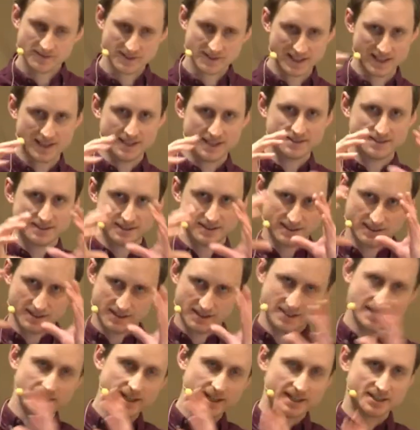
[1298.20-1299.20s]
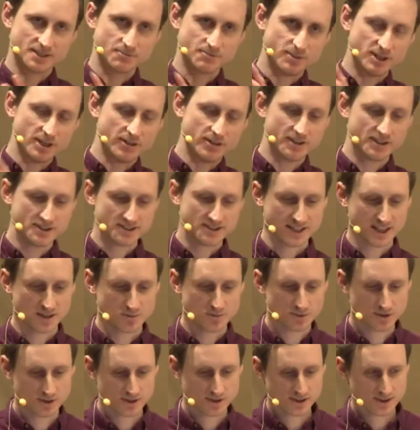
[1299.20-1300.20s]
as the experience
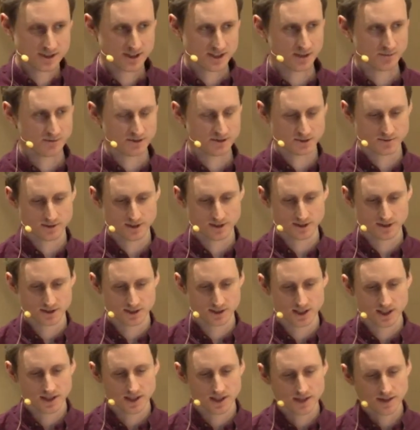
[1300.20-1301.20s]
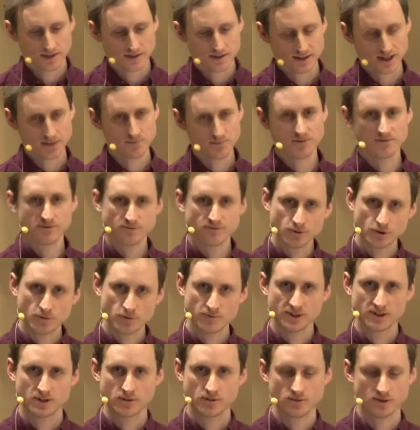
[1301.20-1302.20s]
endpoint. It was about them
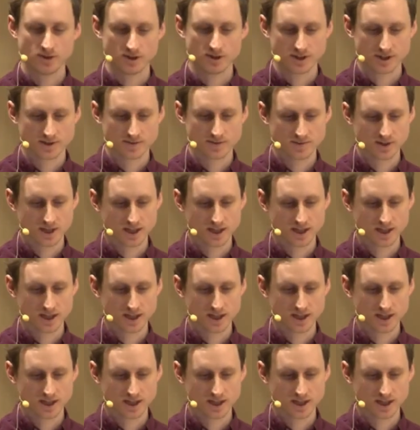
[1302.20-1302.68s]
informing the work.